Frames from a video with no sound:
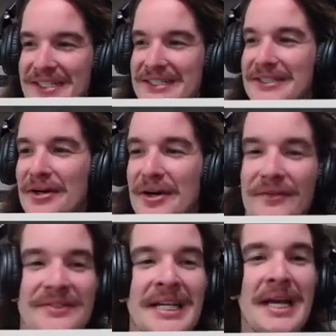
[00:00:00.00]

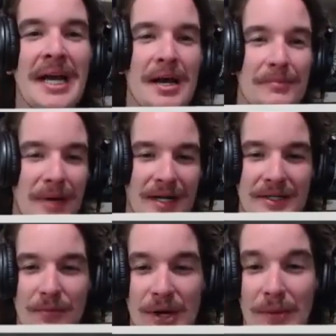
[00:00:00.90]
deserves.
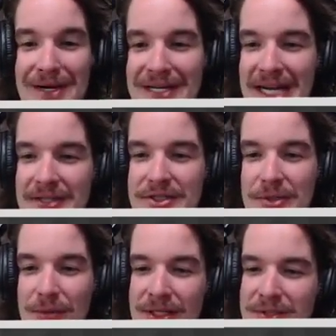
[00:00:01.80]
But what I wanted to ask
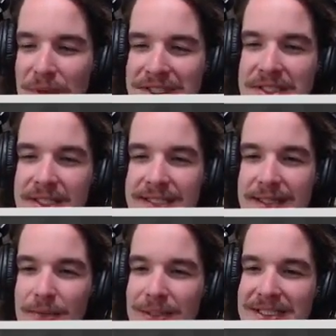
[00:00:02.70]
you was, what's
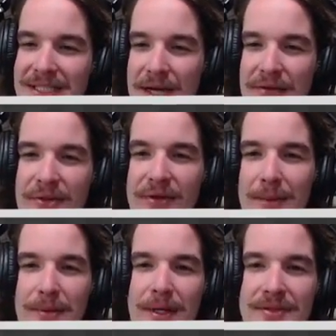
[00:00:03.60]
kind of the vibe
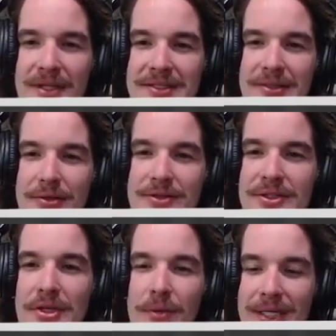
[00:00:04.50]
around Tuscaloosa
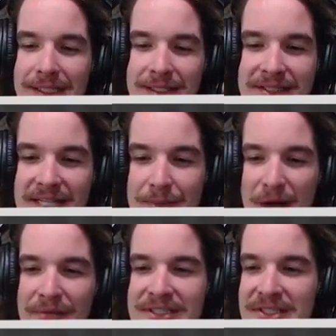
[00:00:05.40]
going into this game?
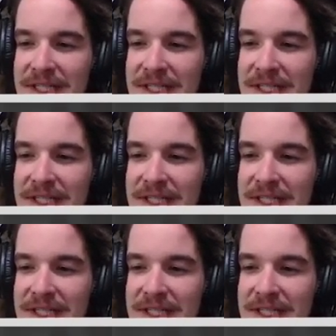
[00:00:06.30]
Obviously,